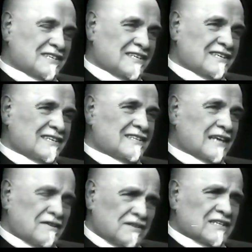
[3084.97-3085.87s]
see
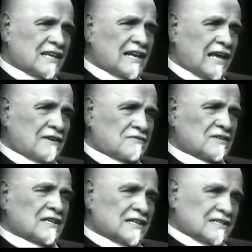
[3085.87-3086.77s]
in everyday life
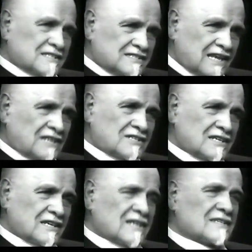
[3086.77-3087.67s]
such